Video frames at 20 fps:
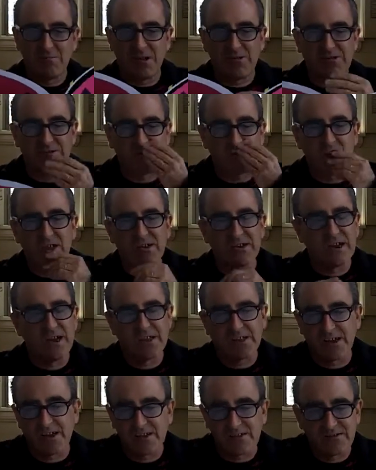But to show they're
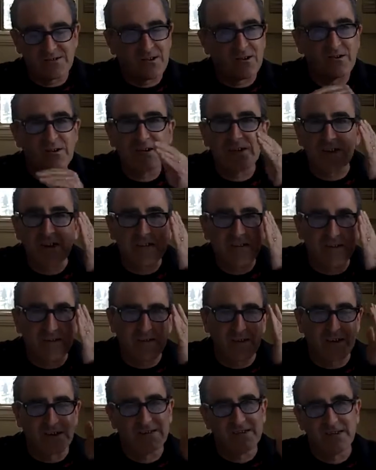not like totally like
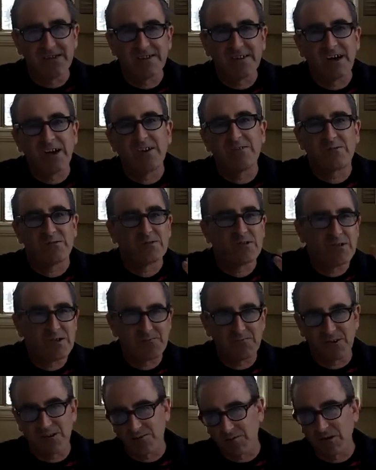this, like the Italians are
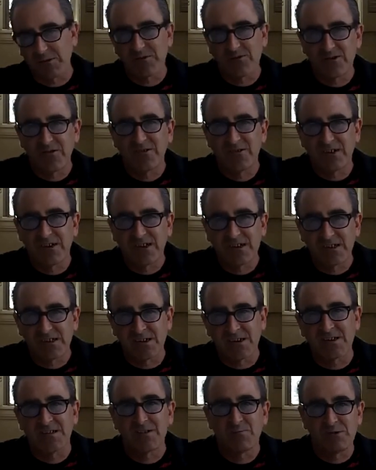totally pretty much into
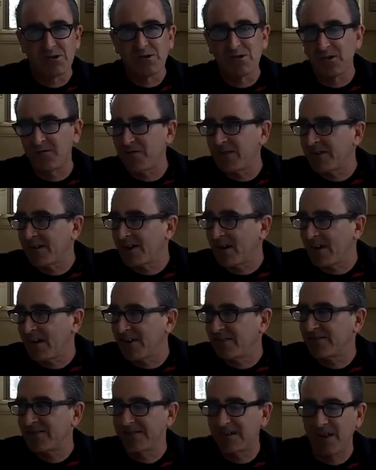Italy, the beauty of
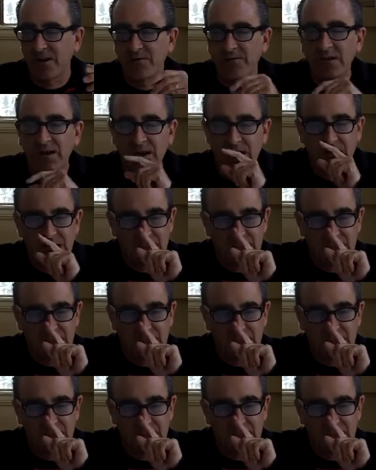Italian stuff.